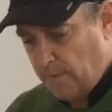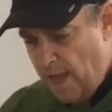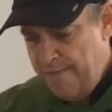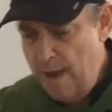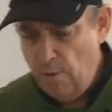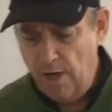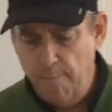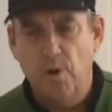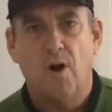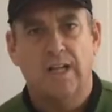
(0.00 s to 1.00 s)
And then we're going
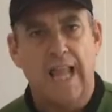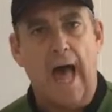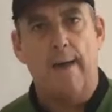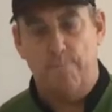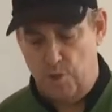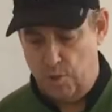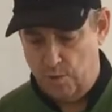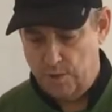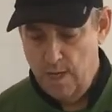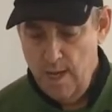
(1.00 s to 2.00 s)
to put our lime
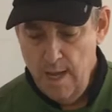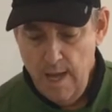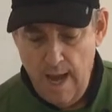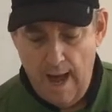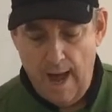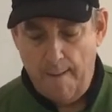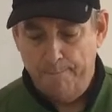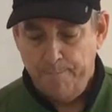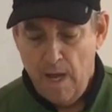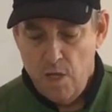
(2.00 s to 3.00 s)
juice.
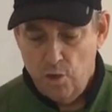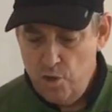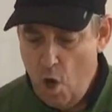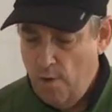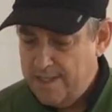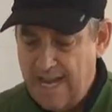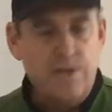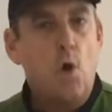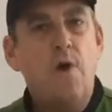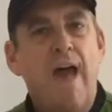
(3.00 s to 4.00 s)
Um, you'll notice I
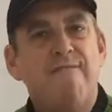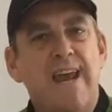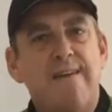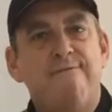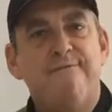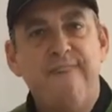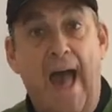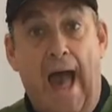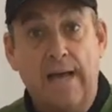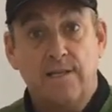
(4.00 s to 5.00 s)
don't have any
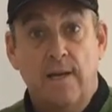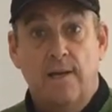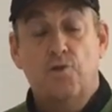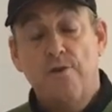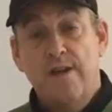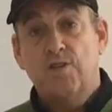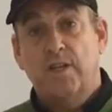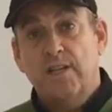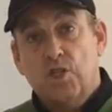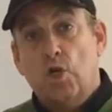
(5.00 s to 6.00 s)
fat and
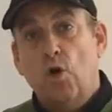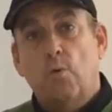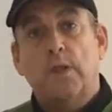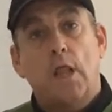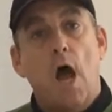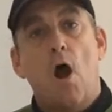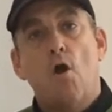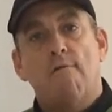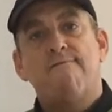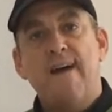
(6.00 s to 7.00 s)
traditionally, it's cooked with lard
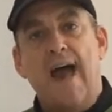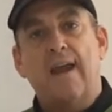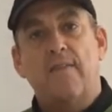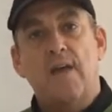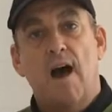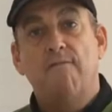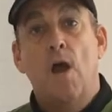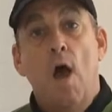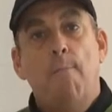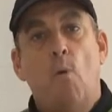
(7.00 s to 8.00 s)
or fat in the
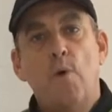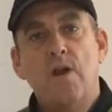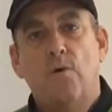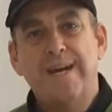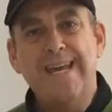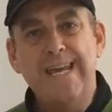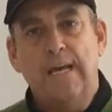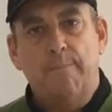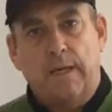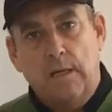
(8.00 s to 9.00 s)
oven, but we don't need
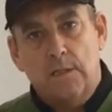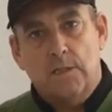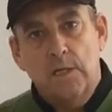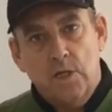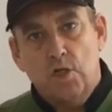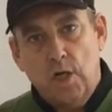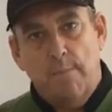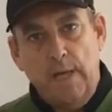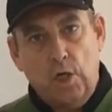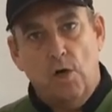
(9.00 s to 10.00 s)
it because since it's going
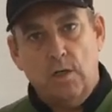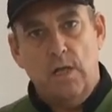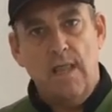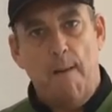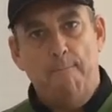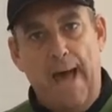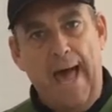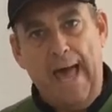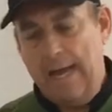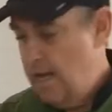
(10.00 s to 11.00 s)
to be cooked in that bag,